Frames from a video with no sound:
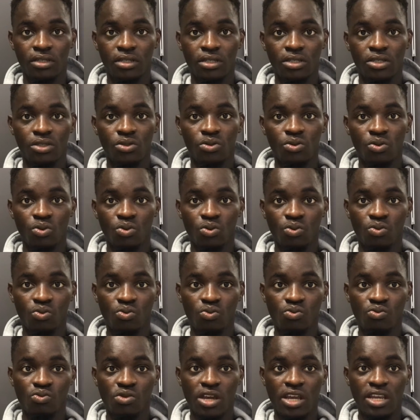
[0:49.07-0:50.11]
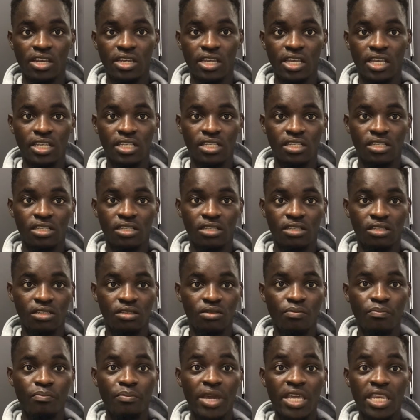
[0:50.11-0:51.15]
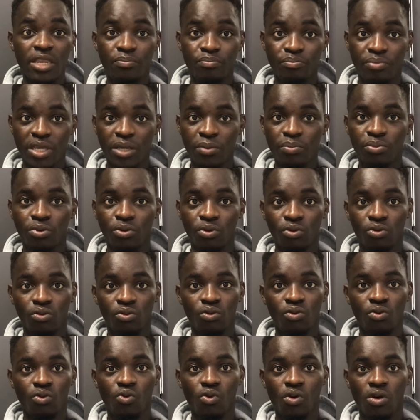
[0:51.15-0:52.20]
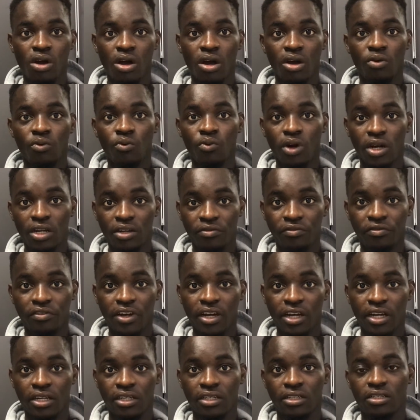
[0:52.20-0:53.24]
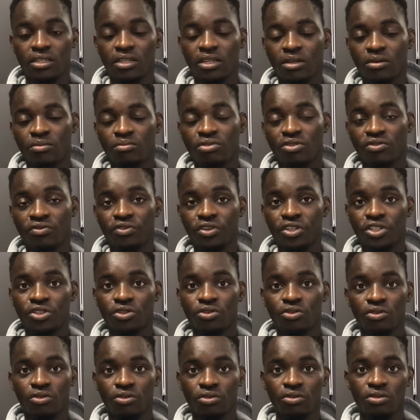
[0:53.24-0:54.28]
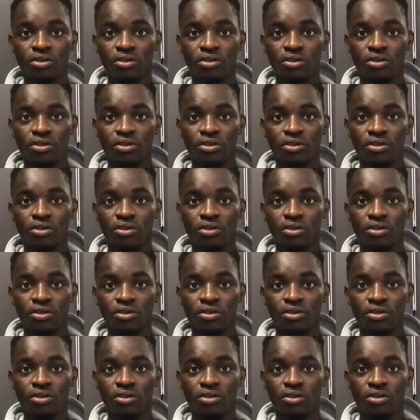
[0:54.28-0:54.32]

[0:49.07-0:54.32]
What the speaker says: So, and there is many people who are qualified professional